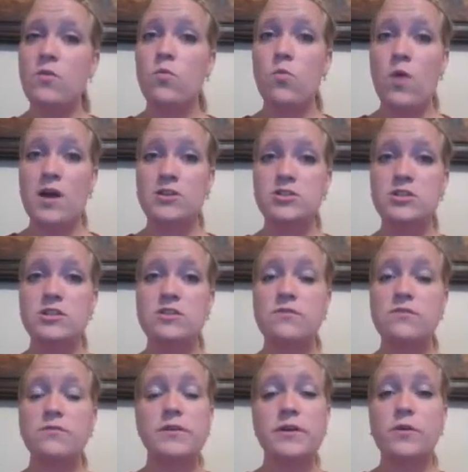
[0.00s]
watch
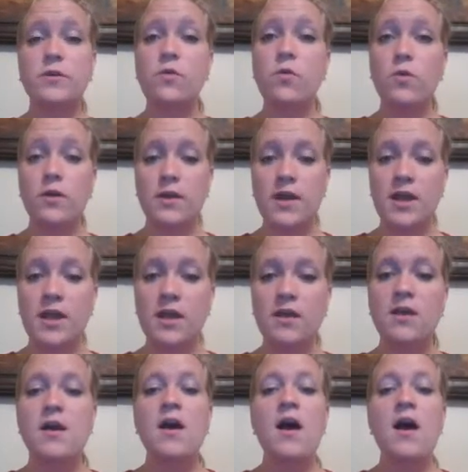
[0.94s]
the recording